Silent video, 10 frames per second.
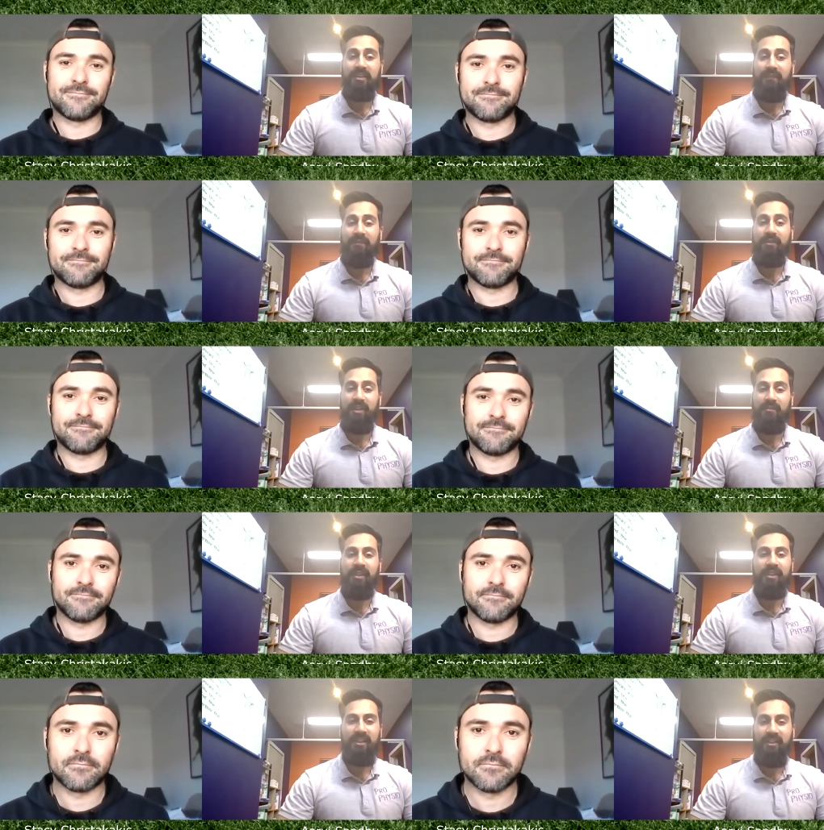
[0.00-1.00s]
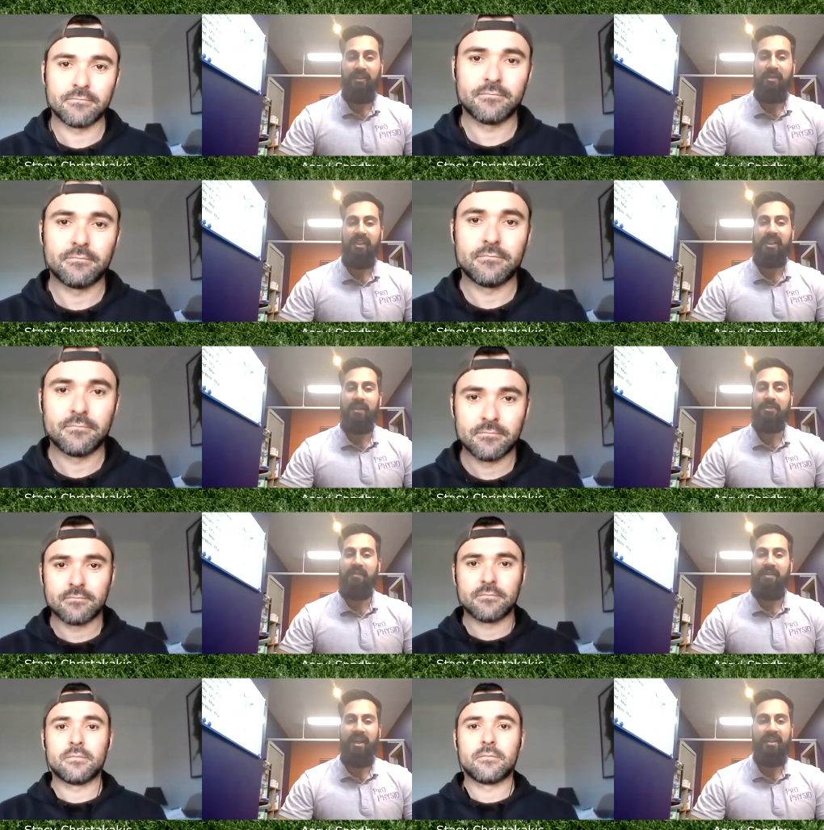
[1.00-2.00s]
Speaker 1: something very big. Not many clubs
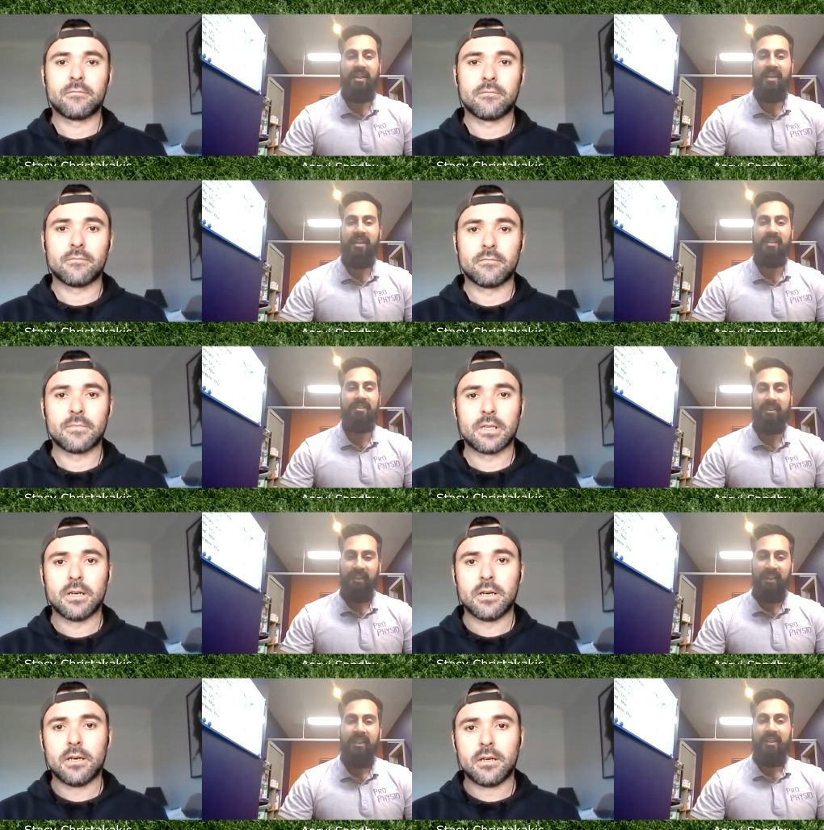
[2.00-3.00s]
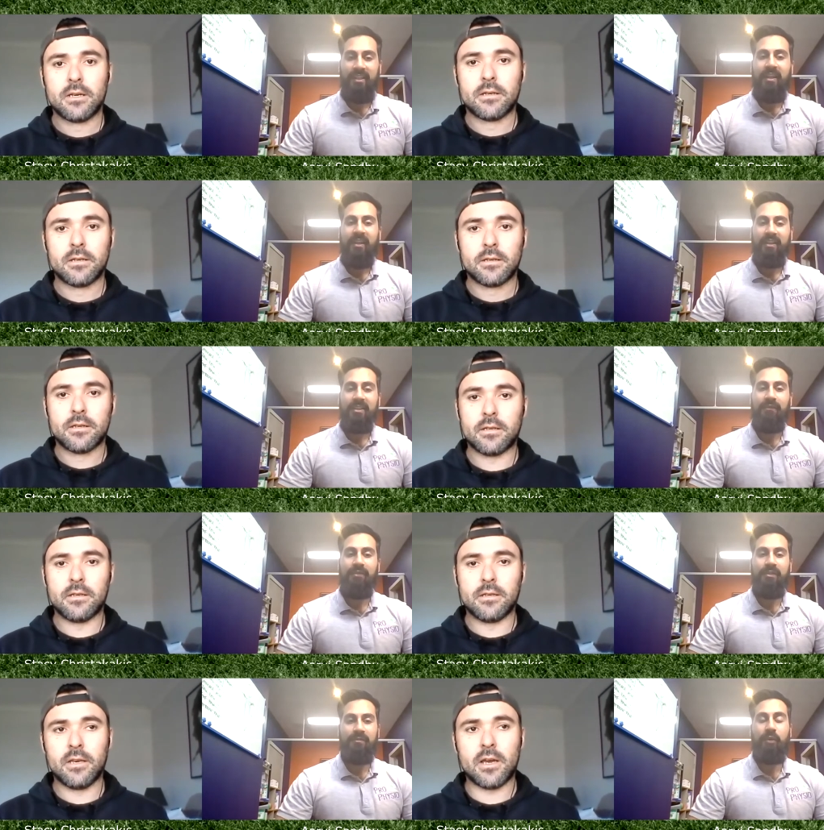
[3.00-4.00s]
have that, and I think
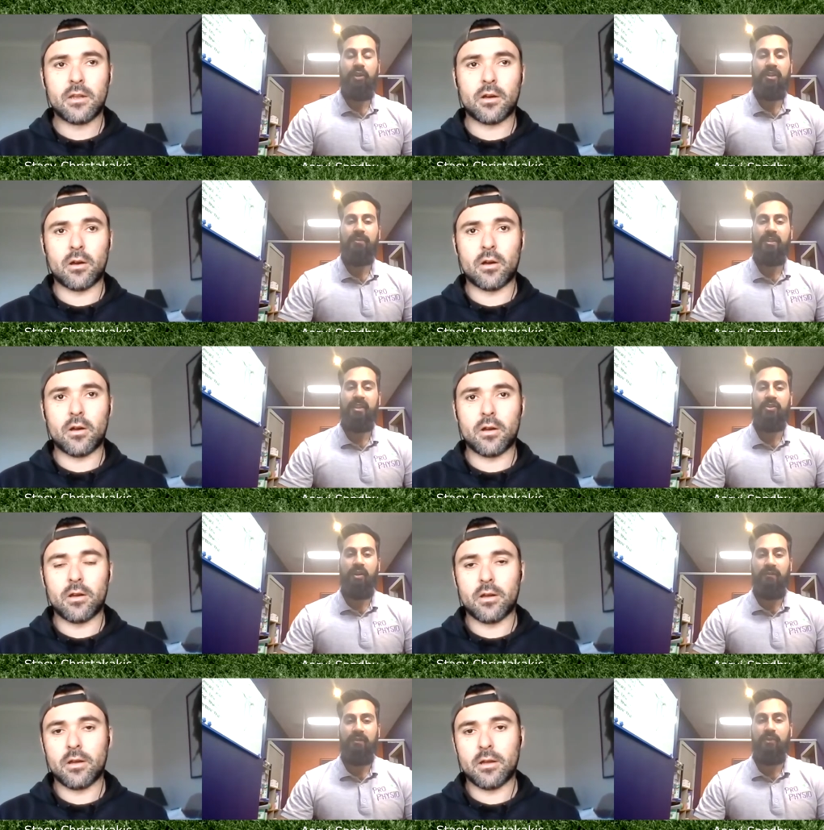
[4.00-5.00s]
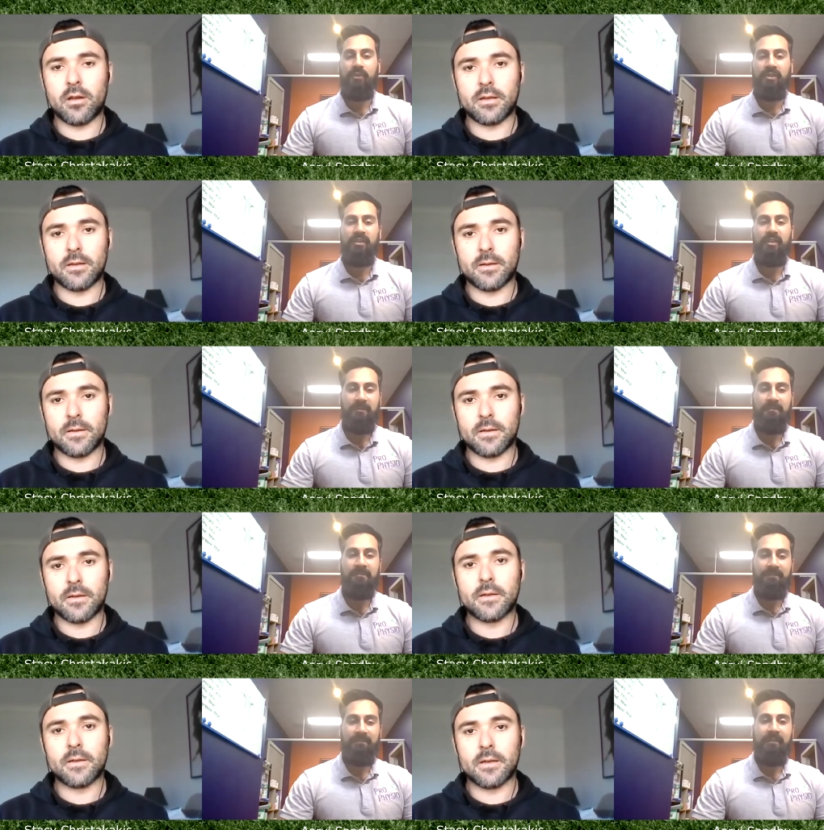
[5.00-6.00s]
something most clubs need to strive towards.
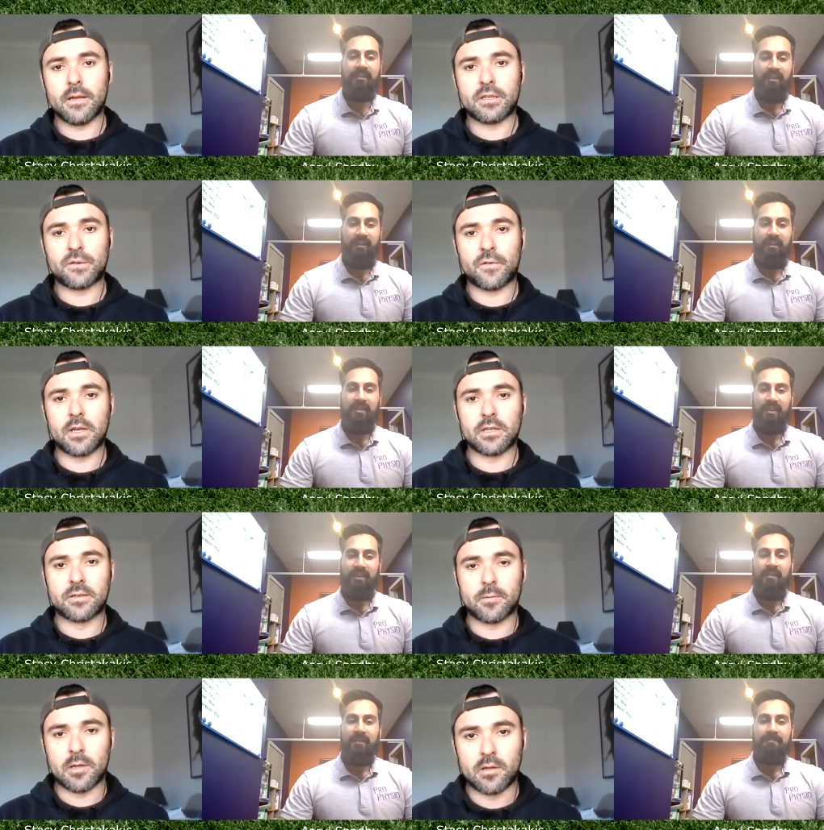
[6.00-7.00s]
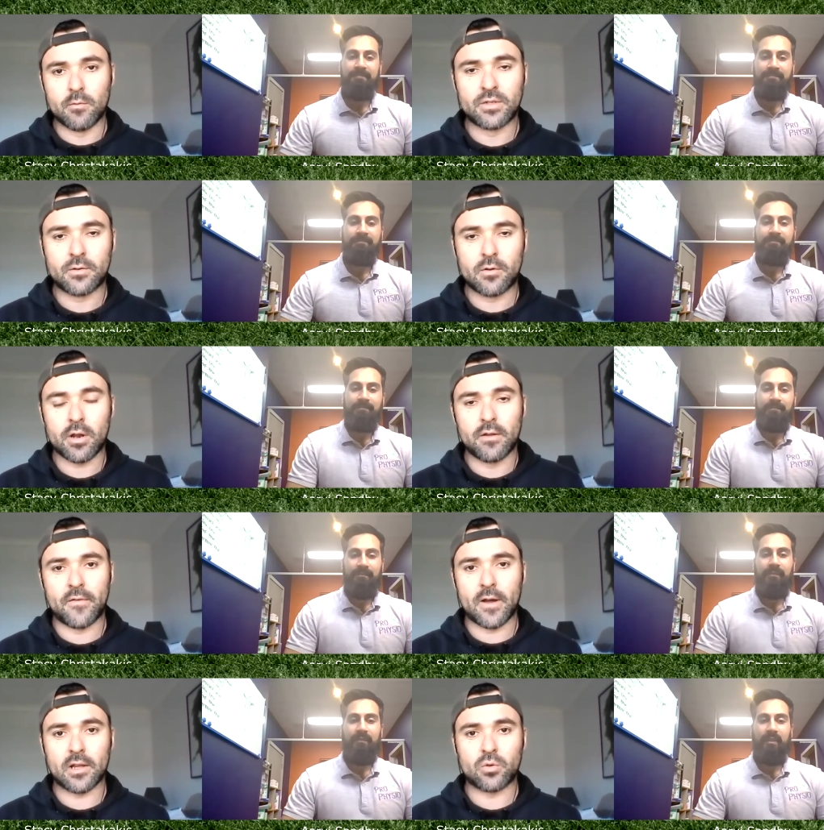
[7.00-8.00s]
Speaker 2: And it's
Speaker 1: funny;
Speaker 2: it was kind
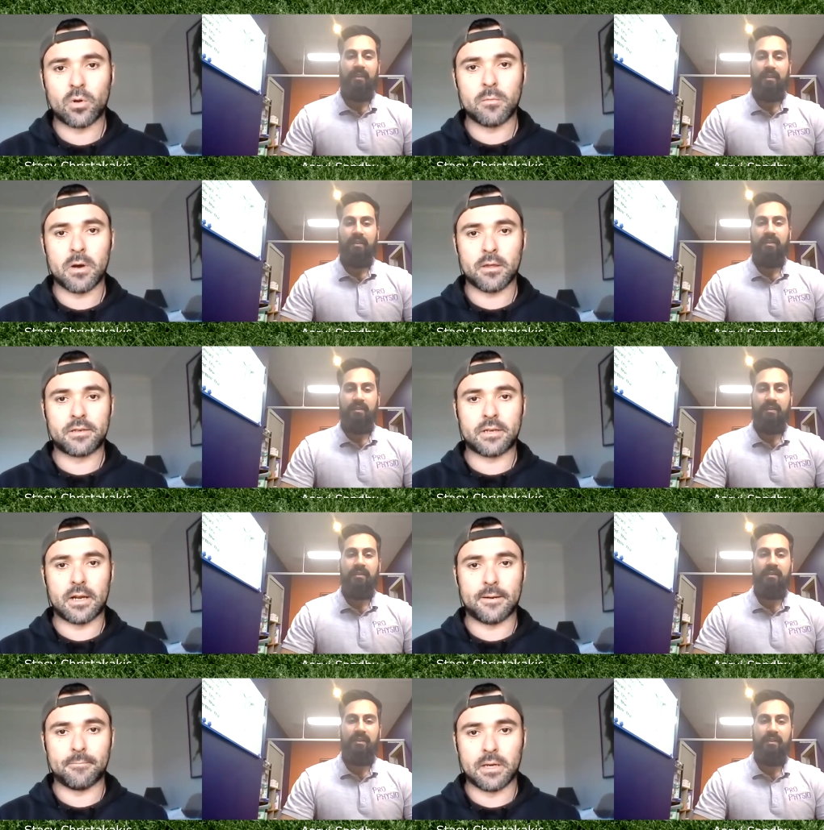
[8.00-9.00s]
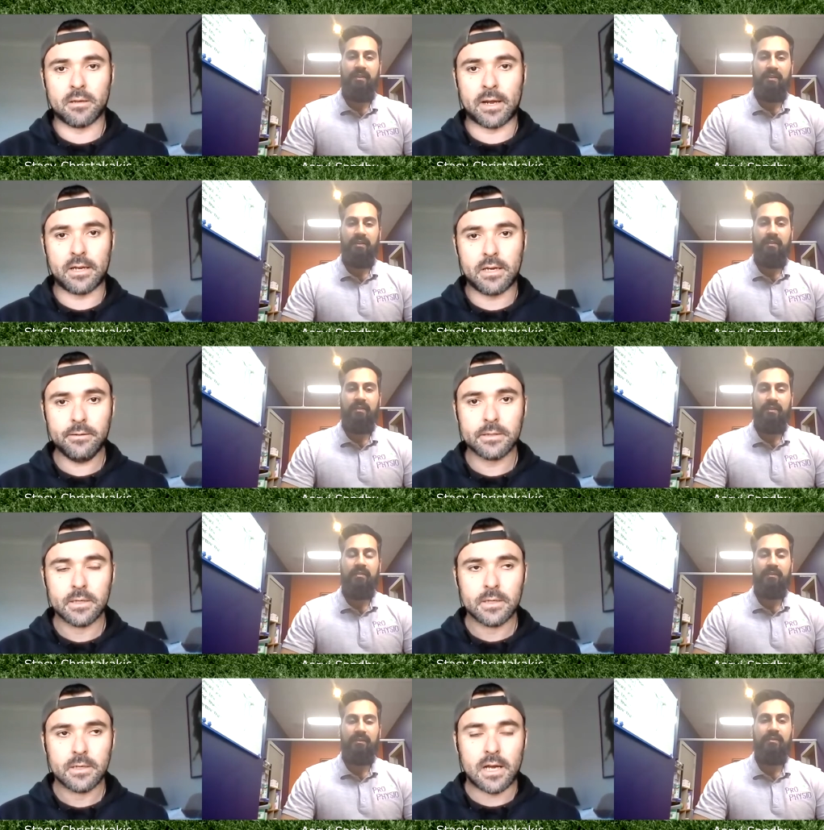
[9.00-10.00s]
of 20 months in the making.
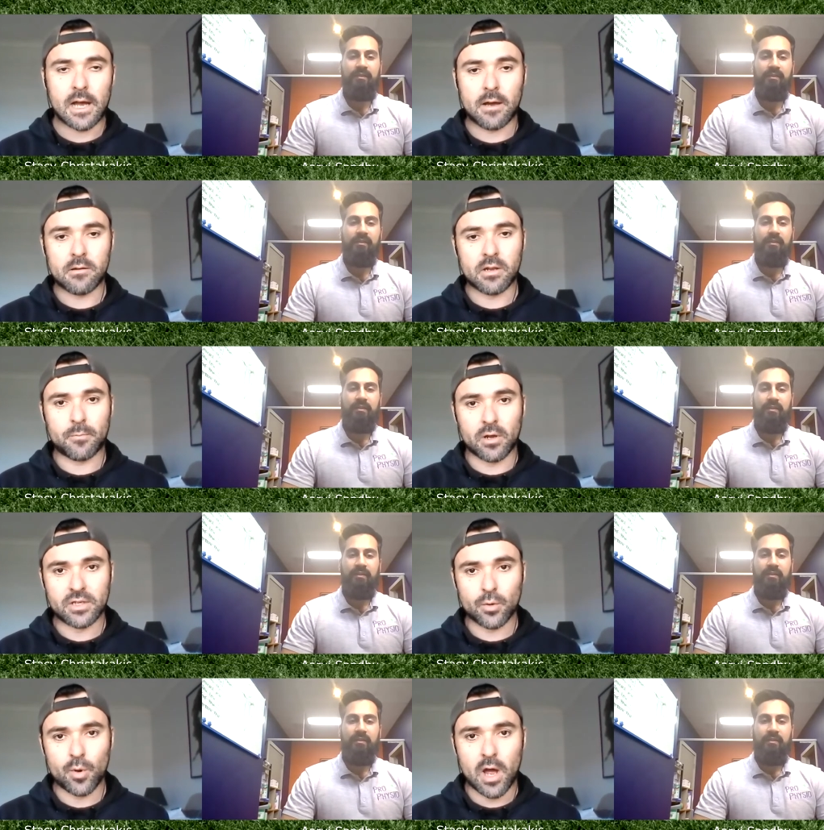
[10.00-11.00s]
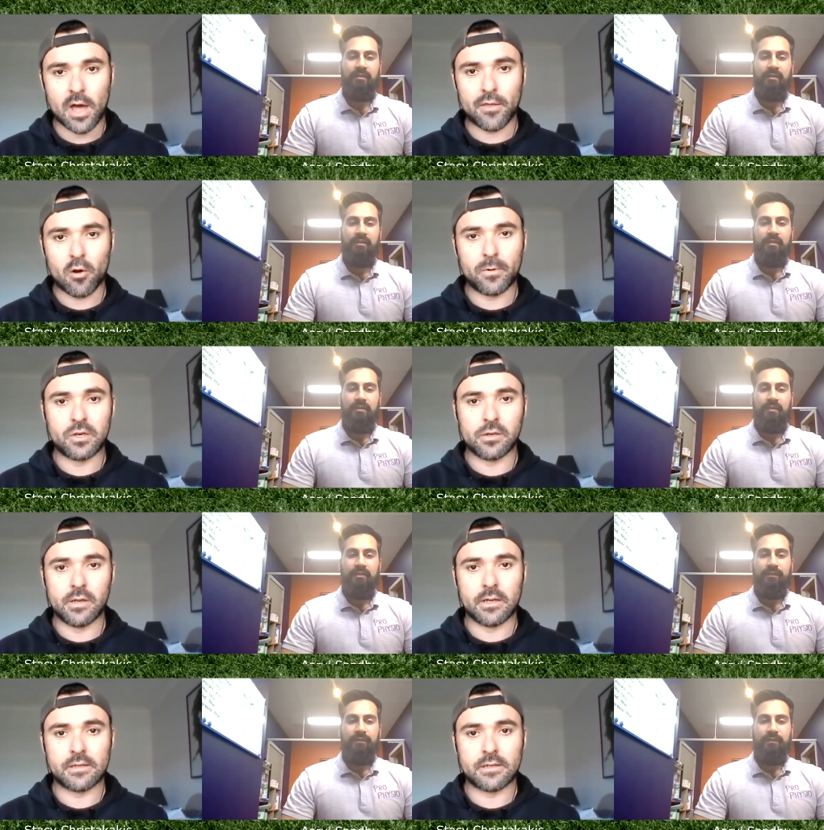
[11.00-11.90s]
And I suppose there were other opportunities